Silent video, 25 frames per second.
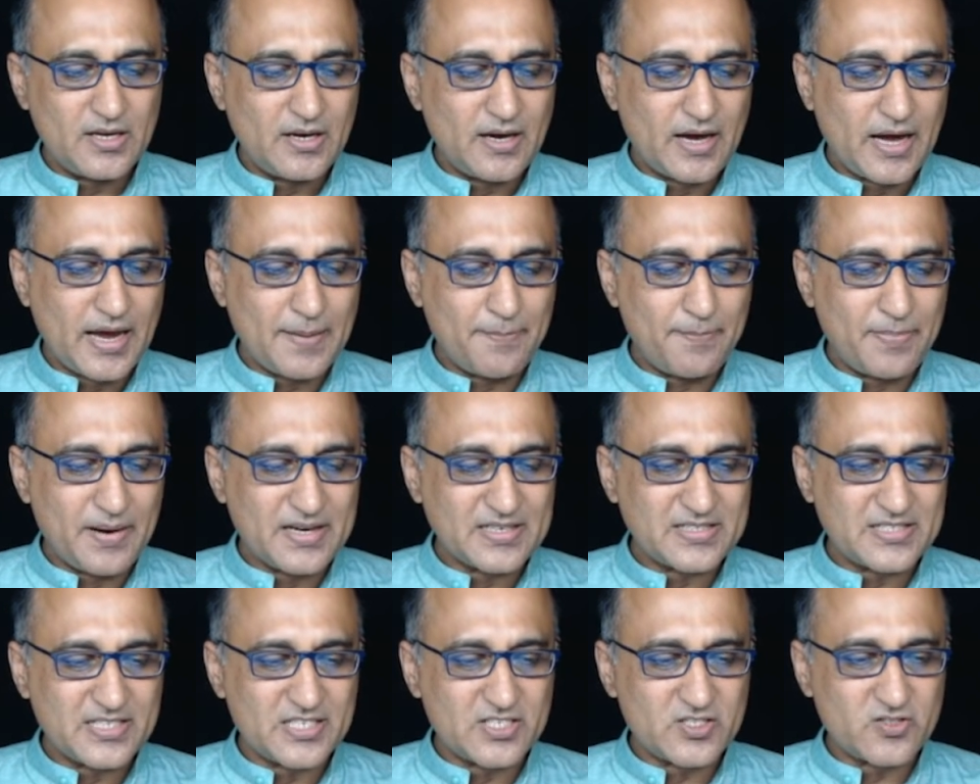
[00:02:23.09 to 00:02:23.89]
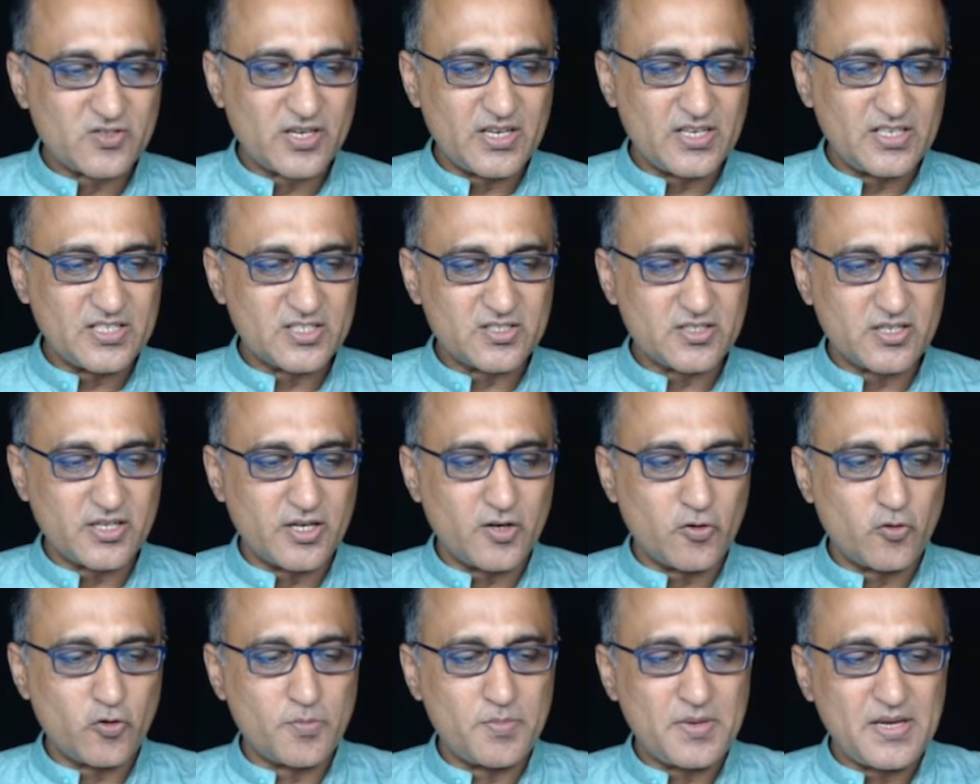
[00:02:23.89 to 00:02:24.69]
I pass a string
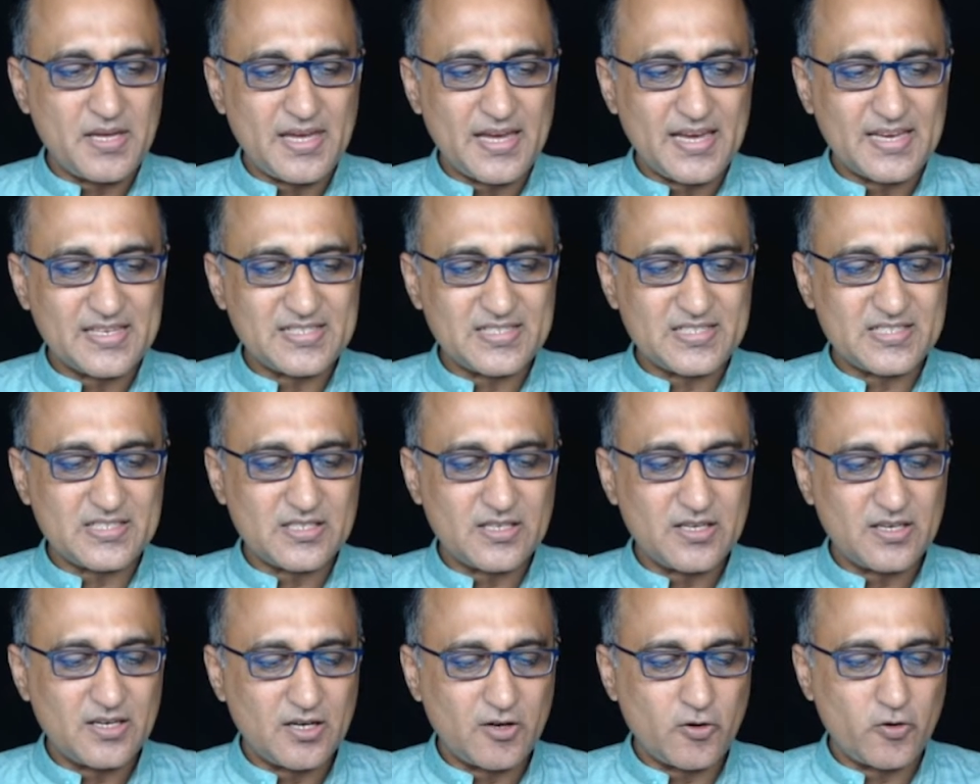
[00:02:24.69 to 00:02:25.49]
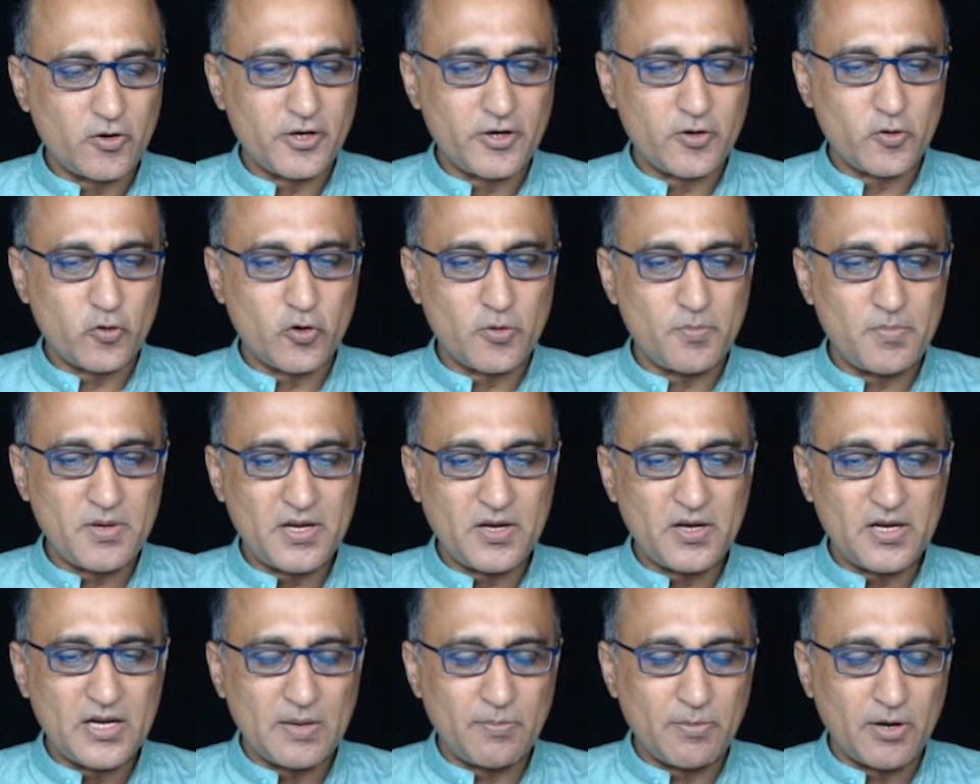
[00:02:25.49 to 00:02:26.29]
could be yes or it could be
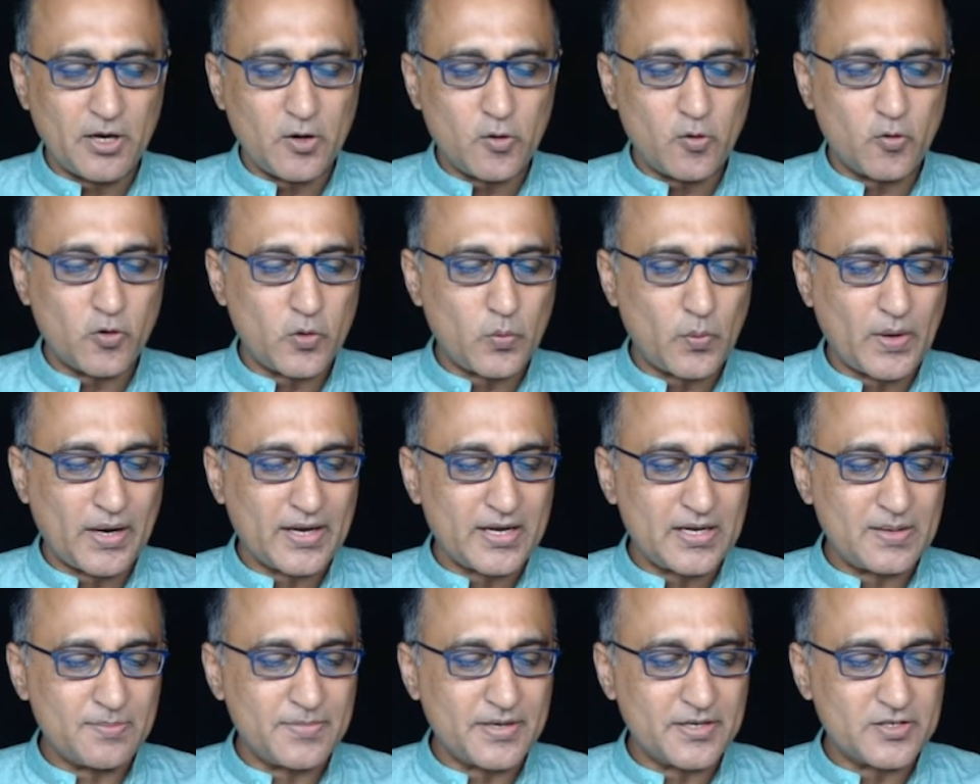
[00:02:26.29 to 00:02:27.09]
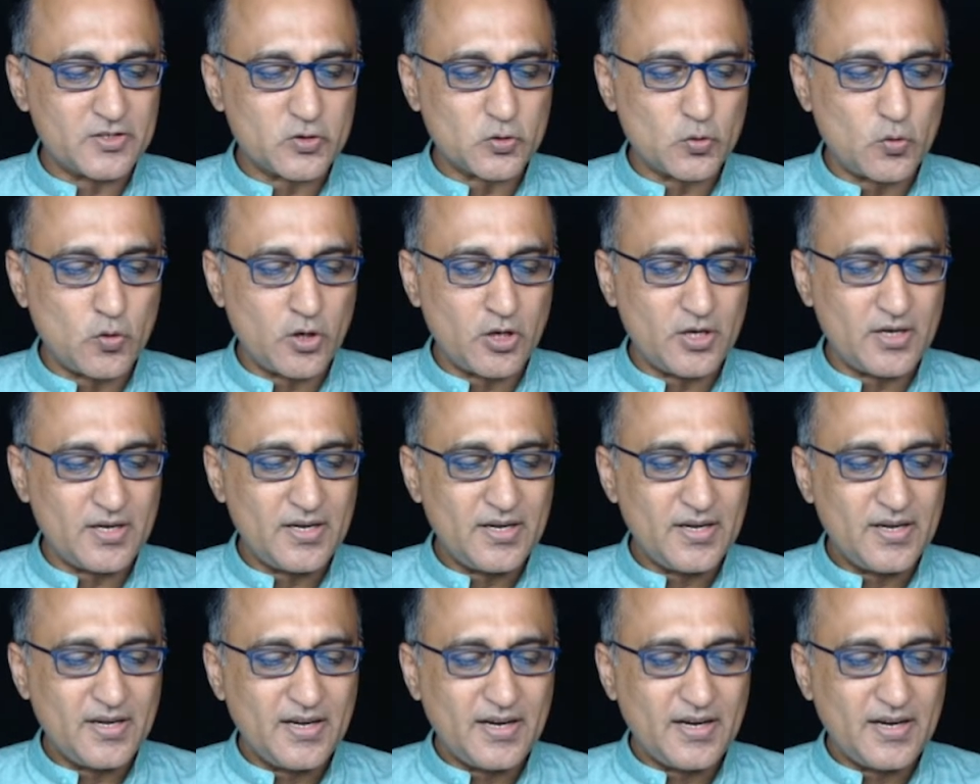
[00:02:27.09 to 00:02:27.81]
double quote welcome and so on.